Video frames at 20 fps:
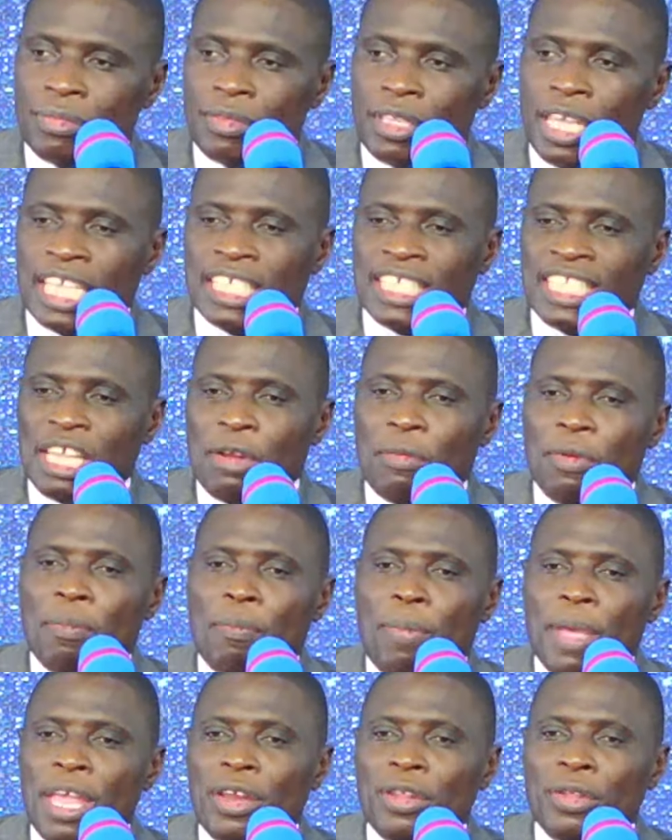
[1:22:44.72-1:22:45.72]
It's the
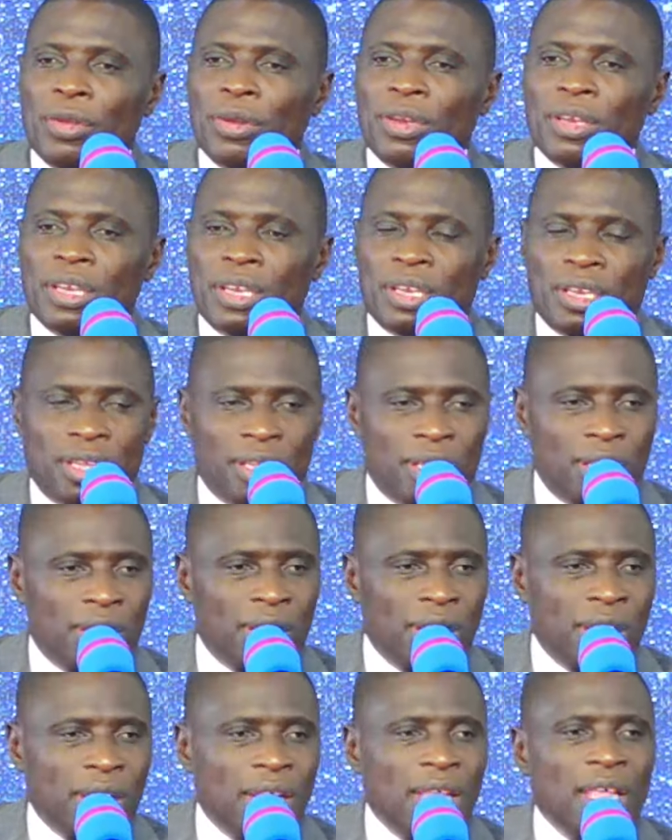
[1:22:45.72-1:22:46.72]
rebellion
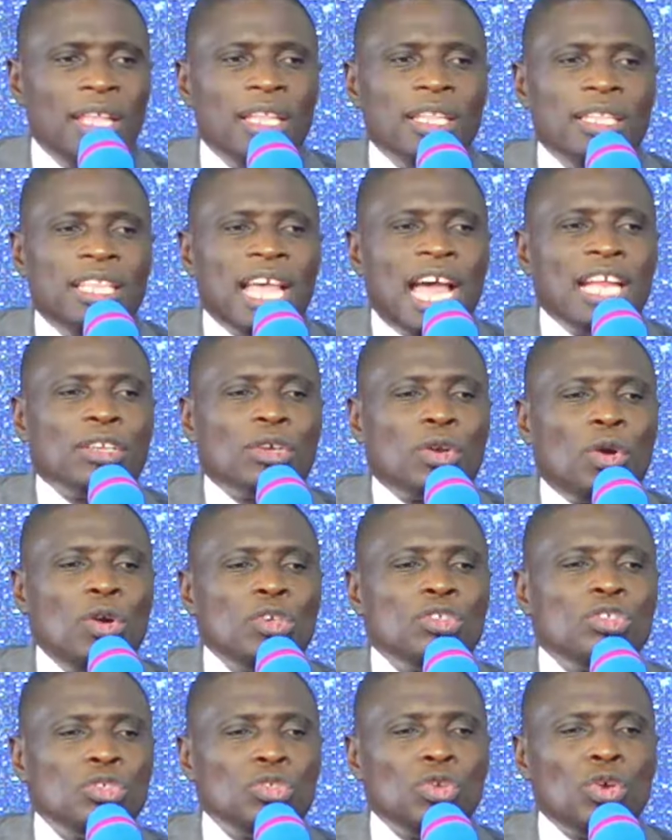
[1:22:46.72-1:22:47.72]
that
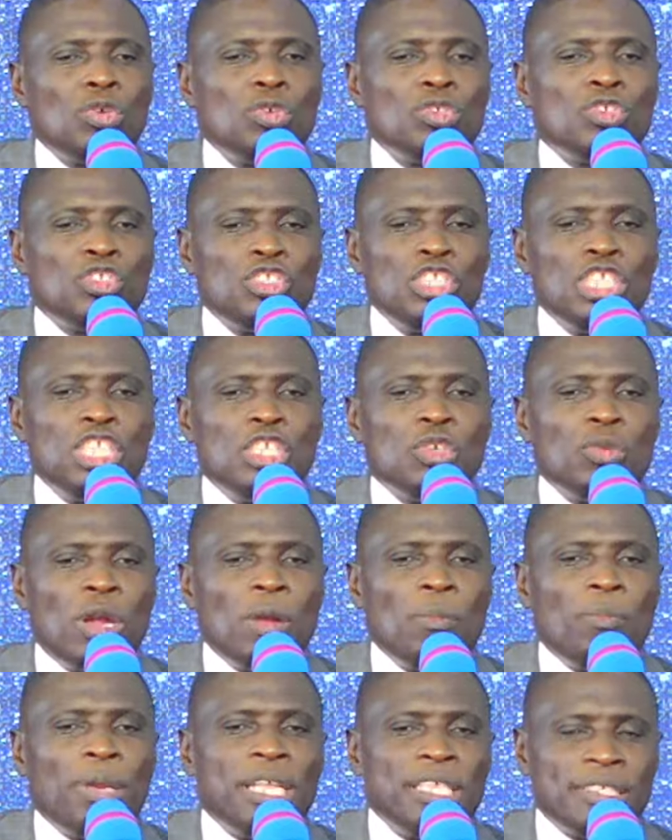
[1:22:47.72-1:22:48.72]
cause you not to sit in
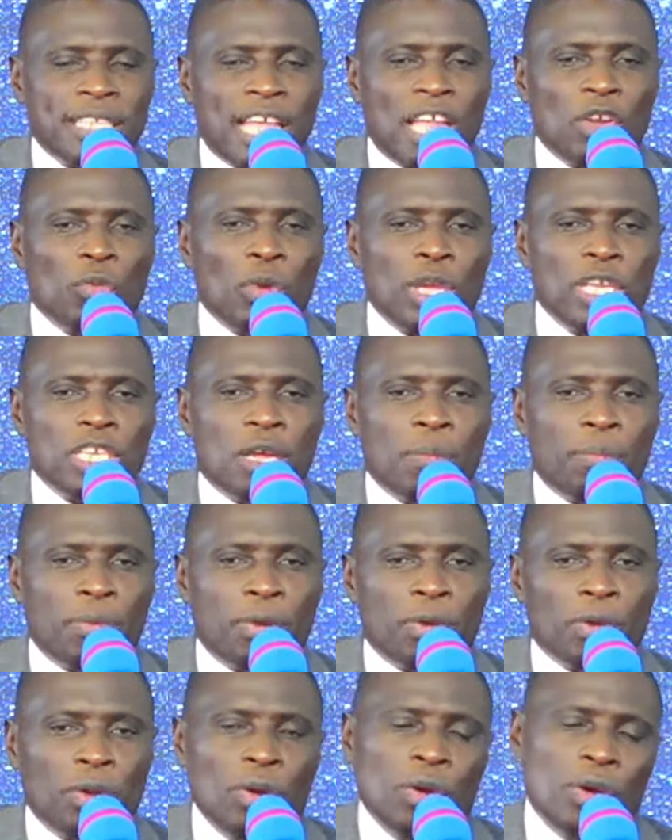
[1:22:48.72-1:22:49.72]
one place and wait
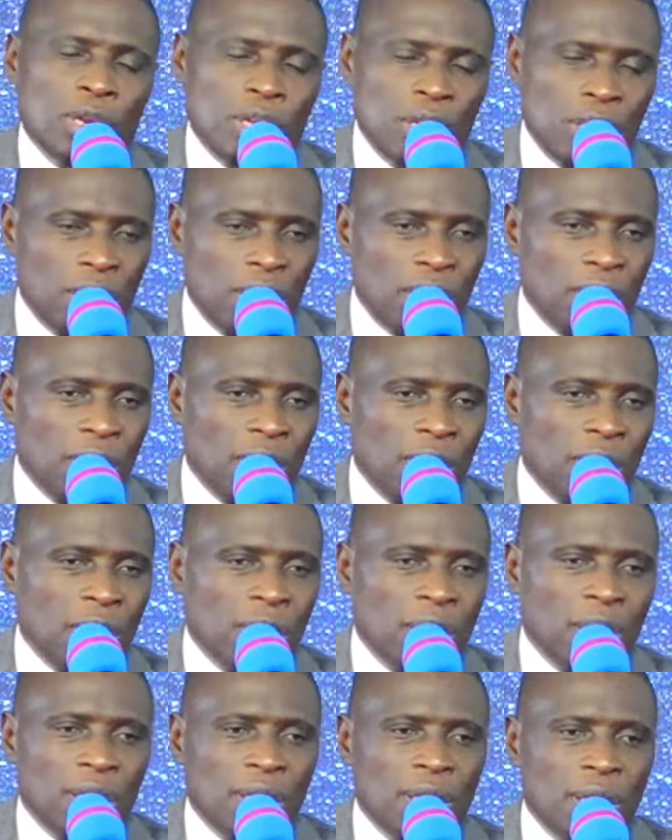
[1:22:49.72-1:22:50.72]
upon God. But
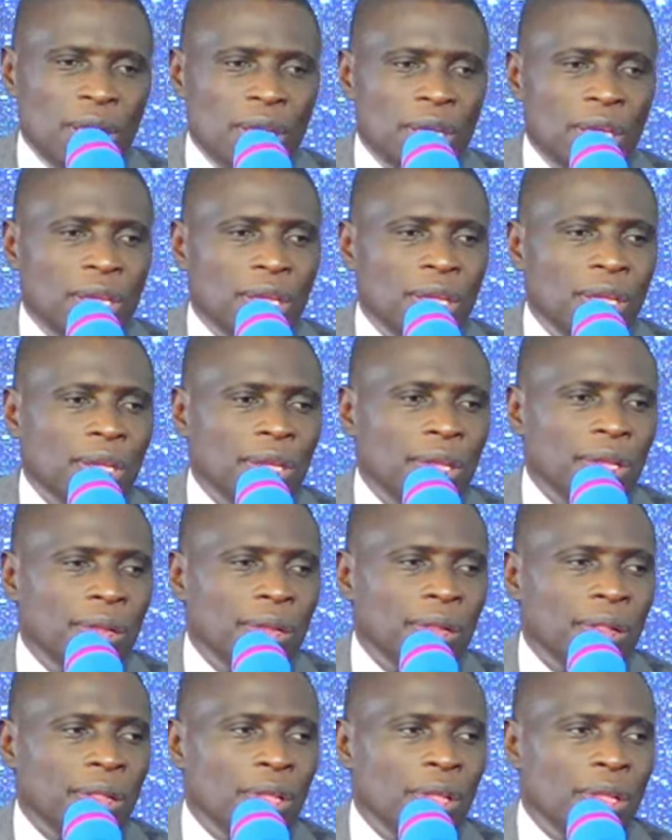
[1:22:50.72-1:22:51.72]
bukuleetera obutatuula mountain
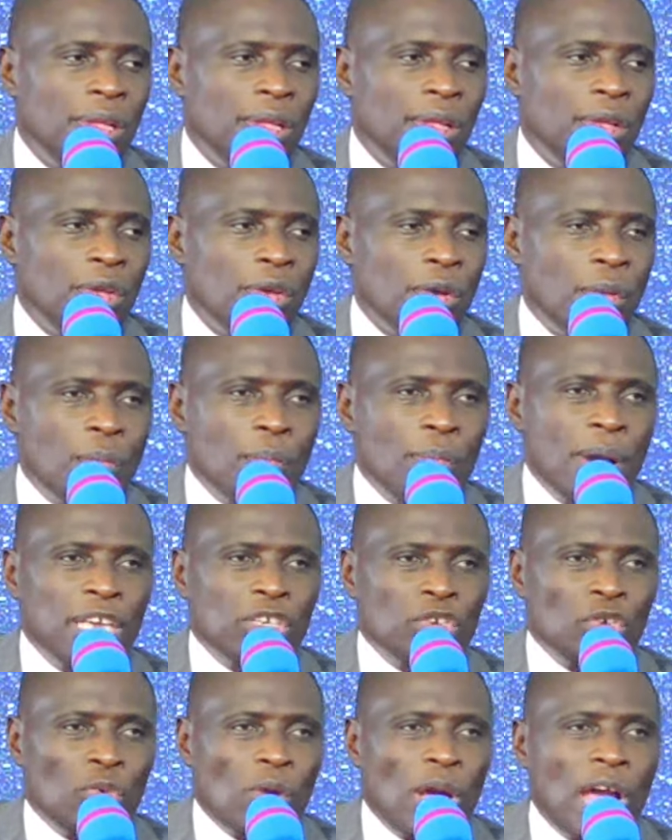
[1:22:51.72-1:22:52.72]
kifo kimu okunoonya
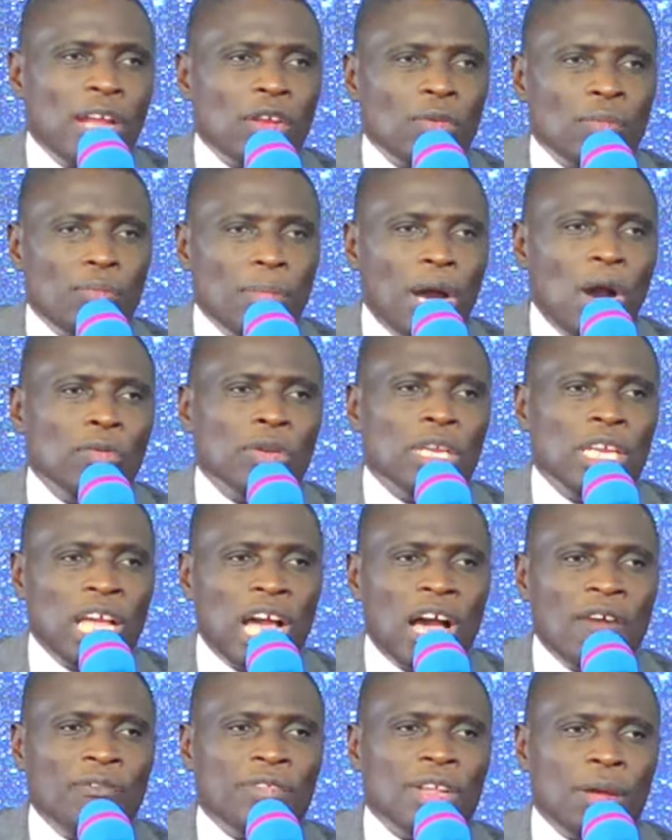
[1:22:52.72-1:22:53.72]

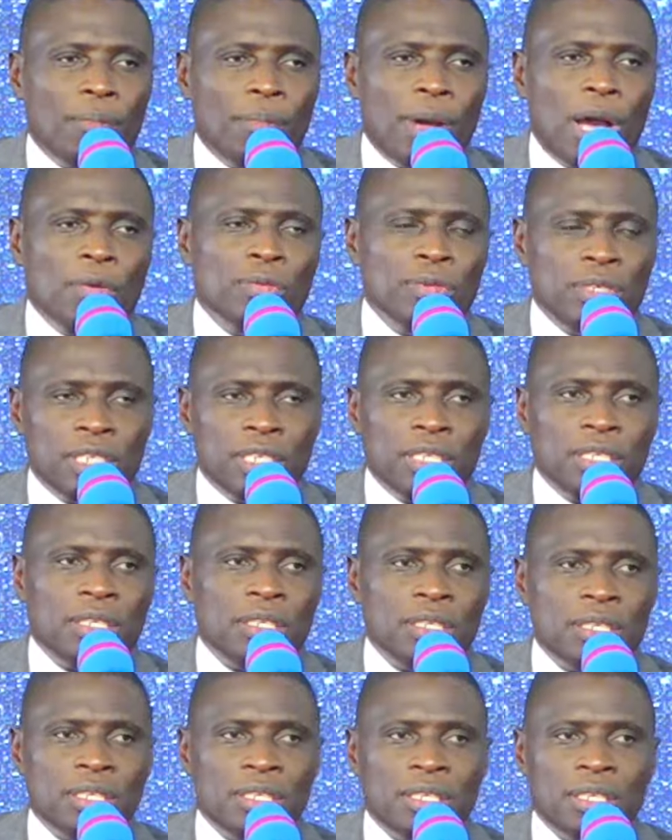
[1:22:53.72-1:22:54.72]

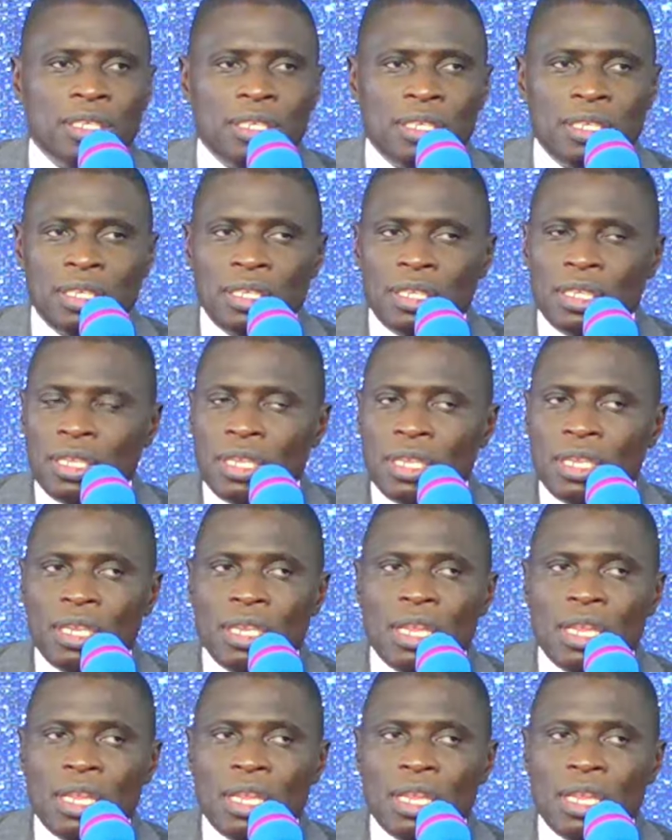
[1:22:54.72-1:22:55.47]
katondaodduka lusozi